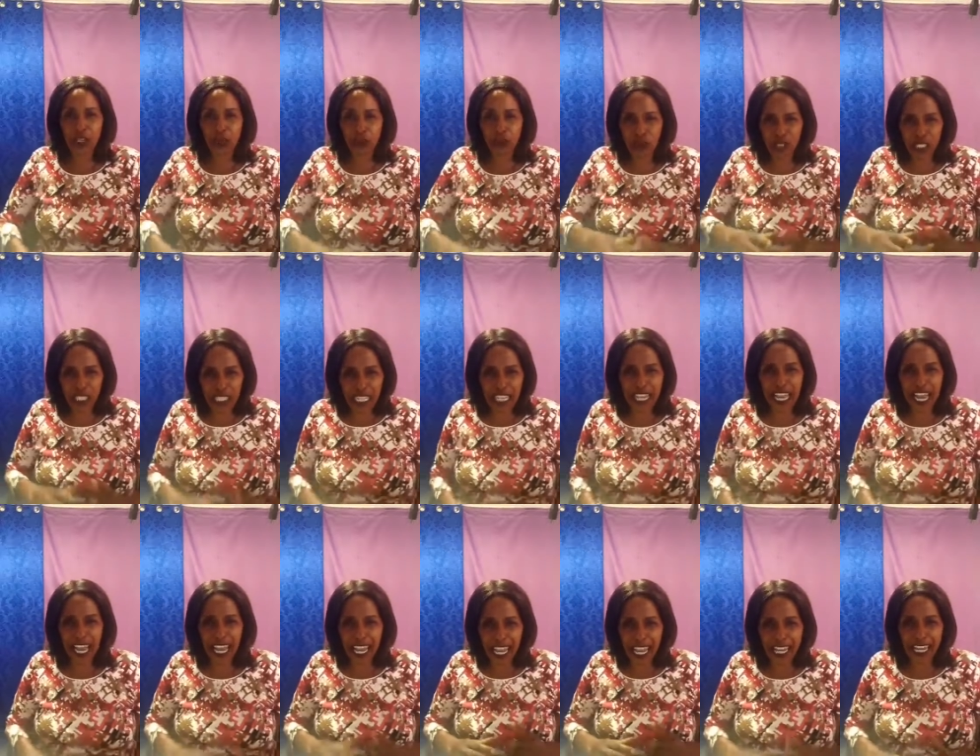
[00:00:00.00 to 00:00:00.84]
not
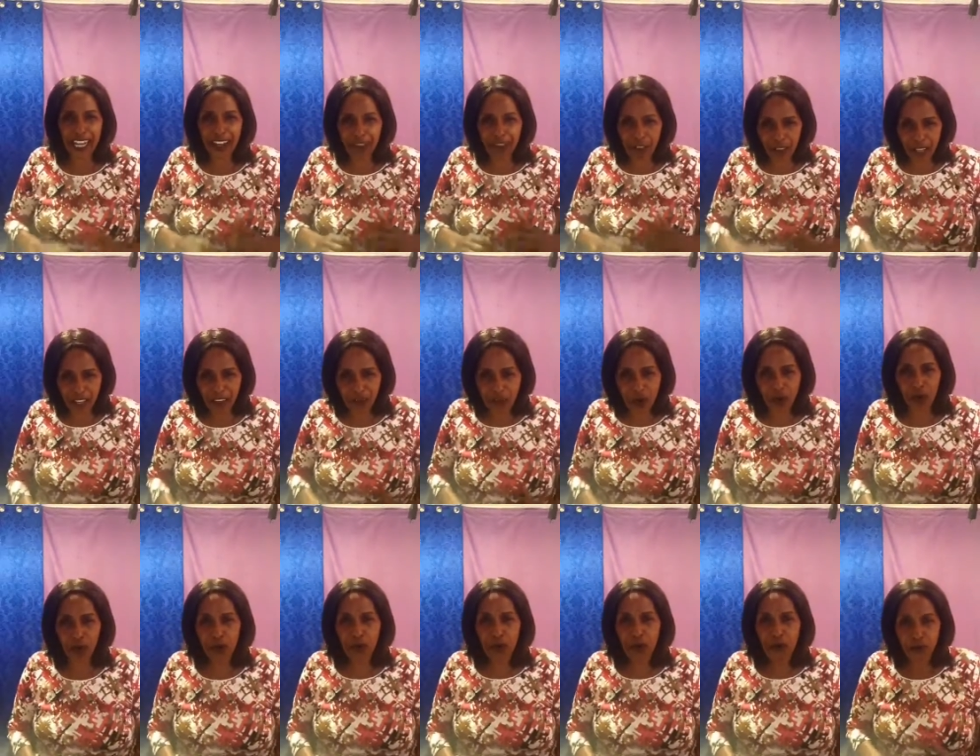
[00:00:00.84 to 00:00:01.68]
hear any
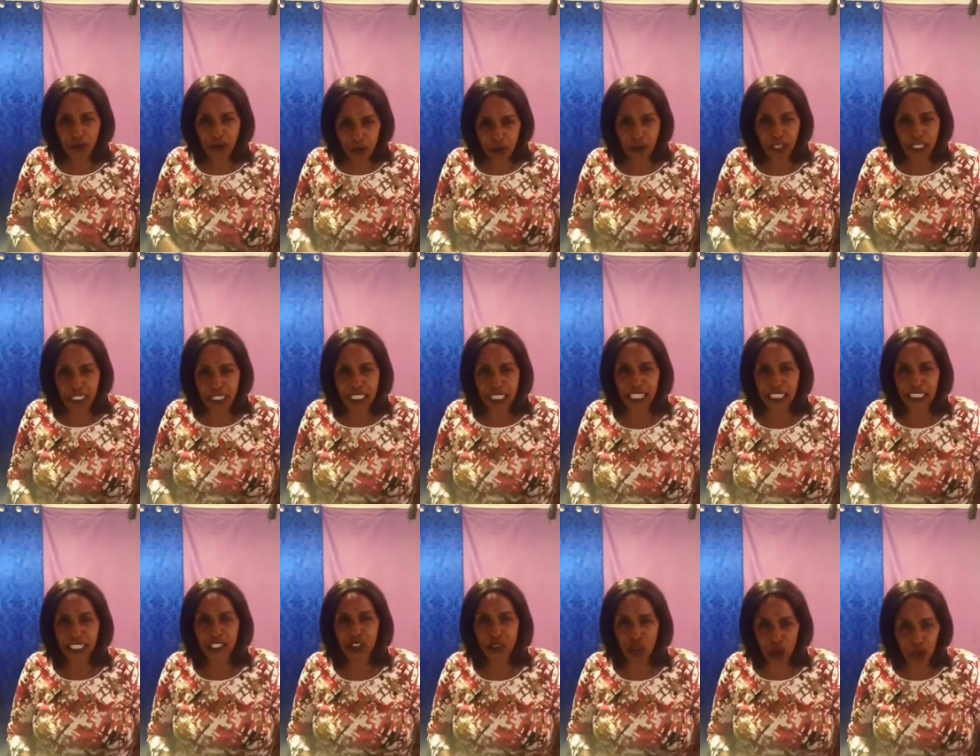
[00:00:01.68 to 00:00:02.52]
evil
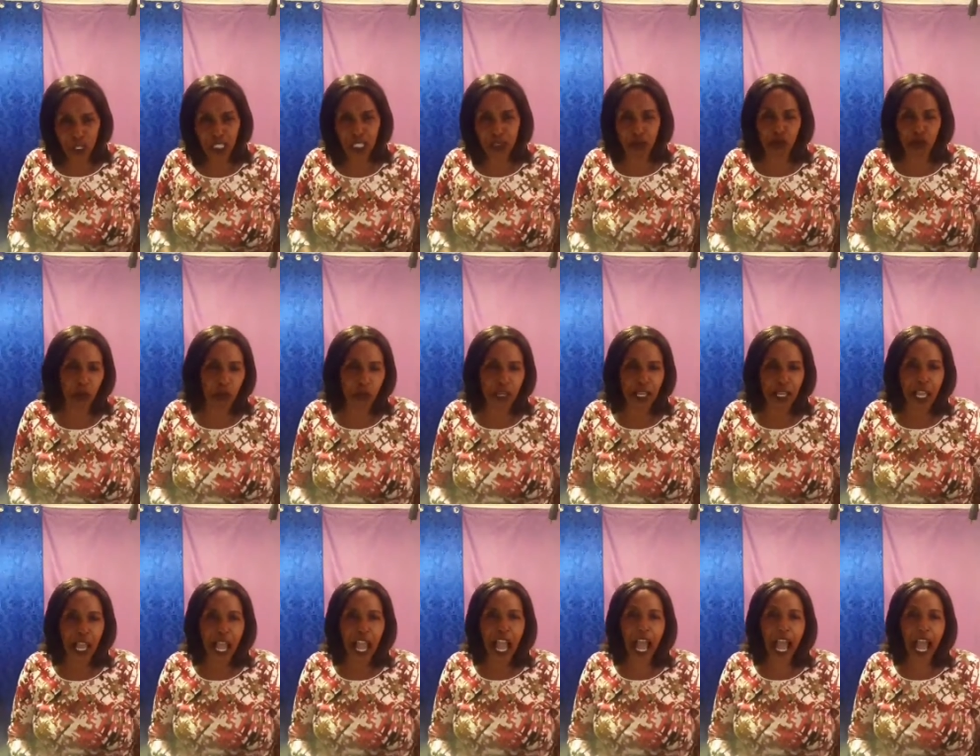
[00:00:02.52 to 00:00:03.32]
voices talking to me.